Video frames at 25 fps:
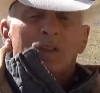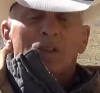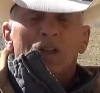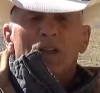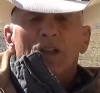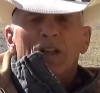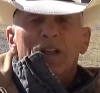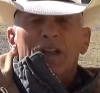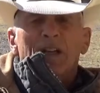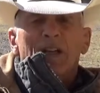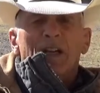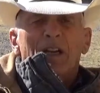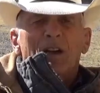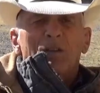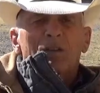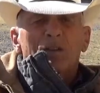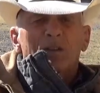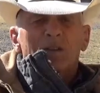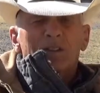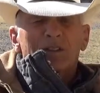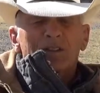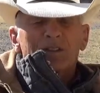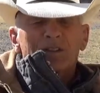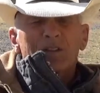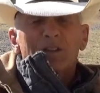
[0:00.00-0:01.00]
Well, anyhow,
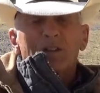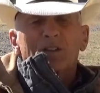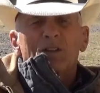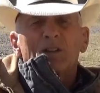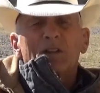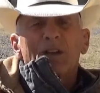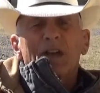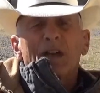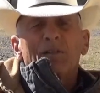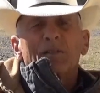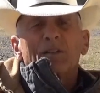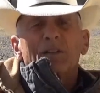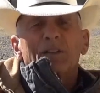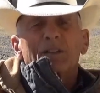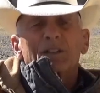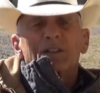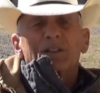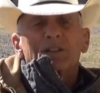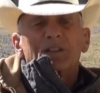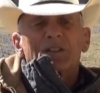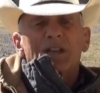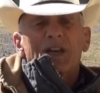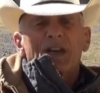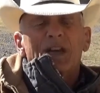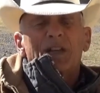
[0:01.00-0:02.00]
still having to
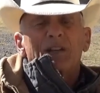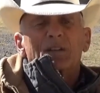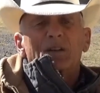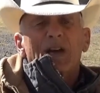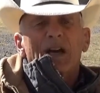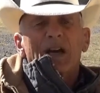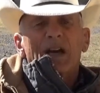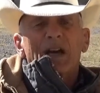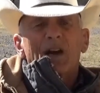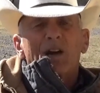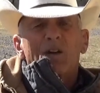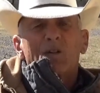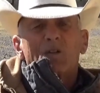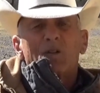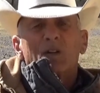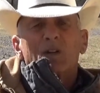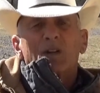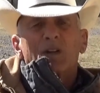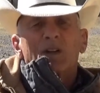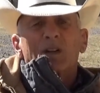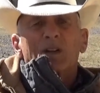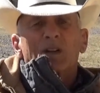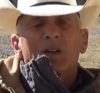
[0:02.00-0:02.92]
decide how